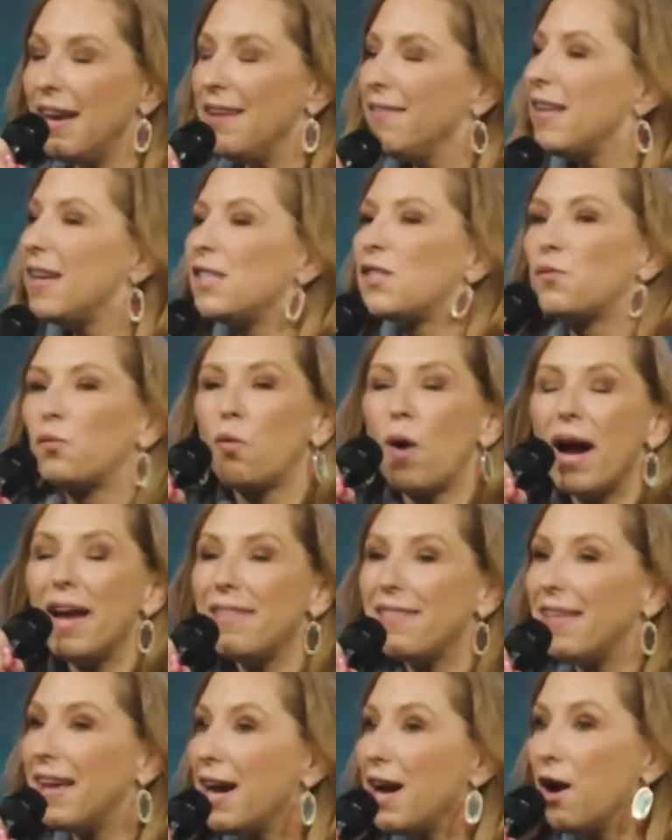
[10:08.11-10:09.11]
that it's
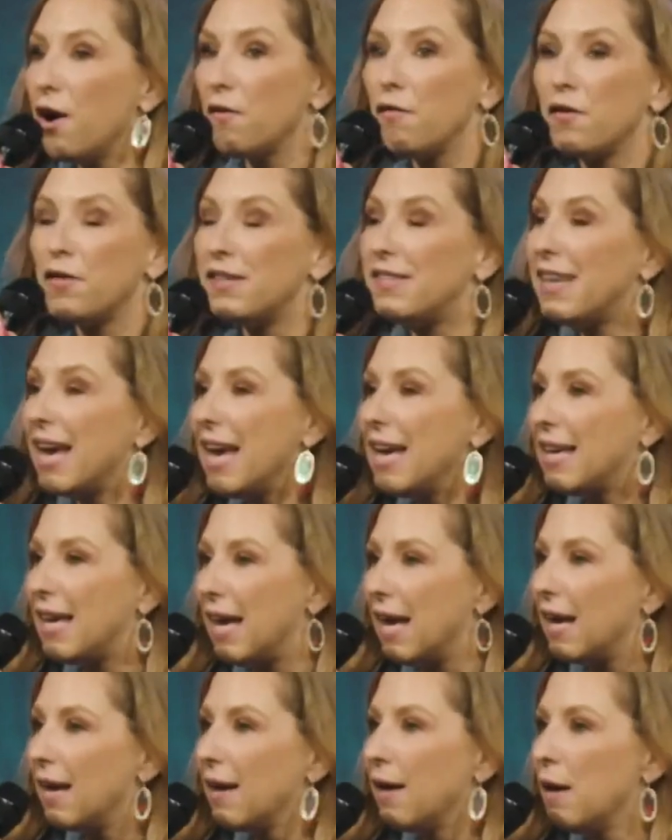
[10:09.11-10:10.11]
right there for the
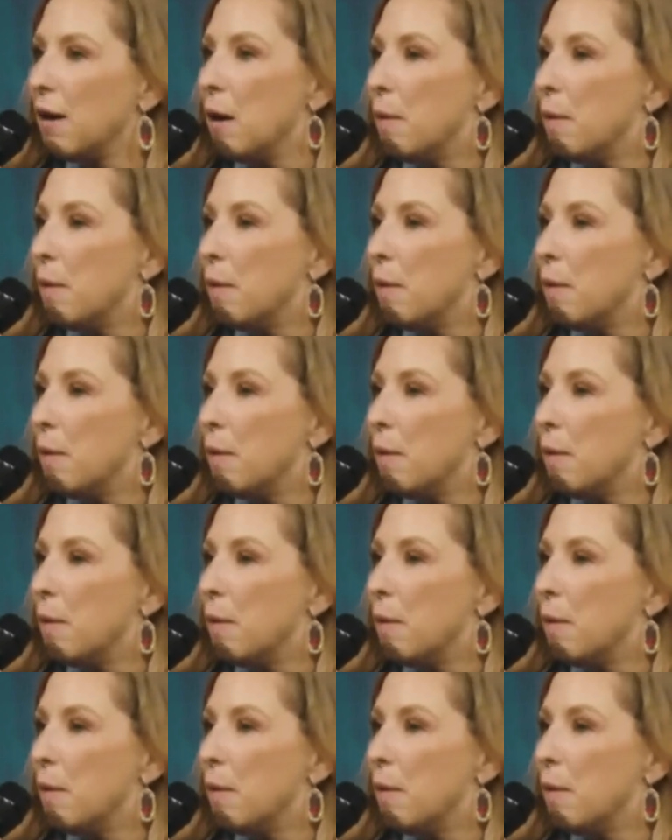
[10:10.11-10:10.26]
taking.